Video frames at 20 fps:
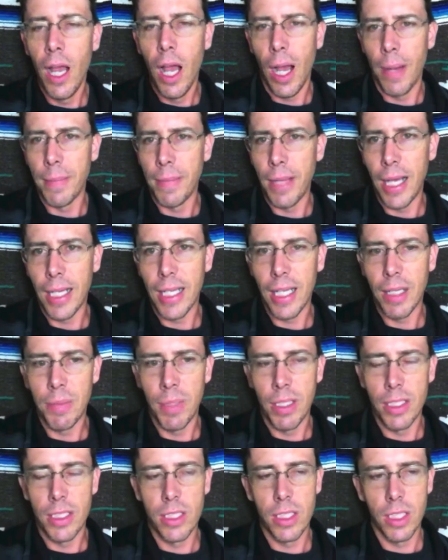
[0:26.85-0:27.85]
I'm not getting
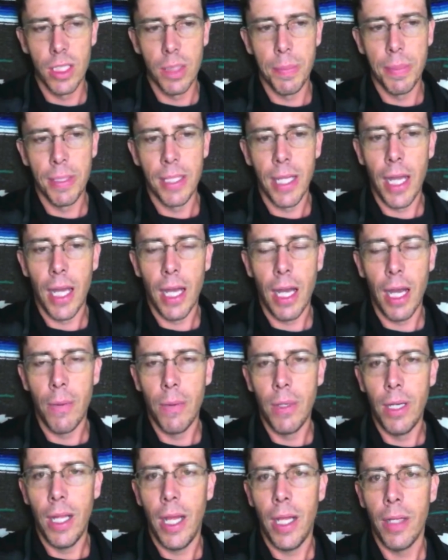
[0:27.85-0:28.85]
much sleep in that. I
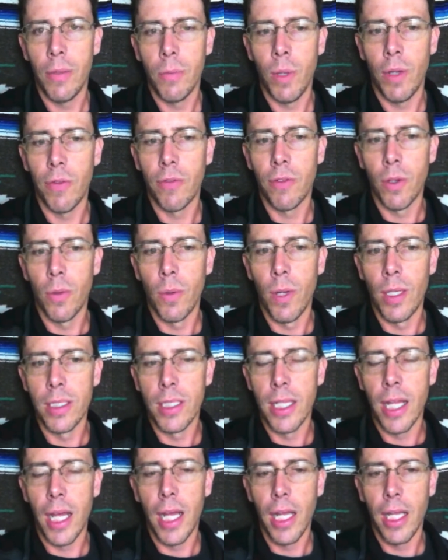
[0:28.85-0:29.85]
went ahead and went for a run
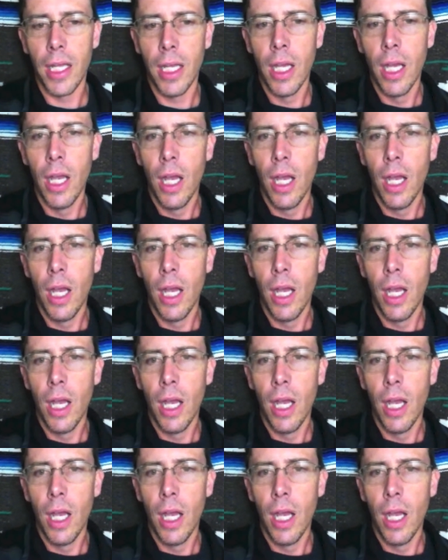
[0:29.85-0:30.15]
today.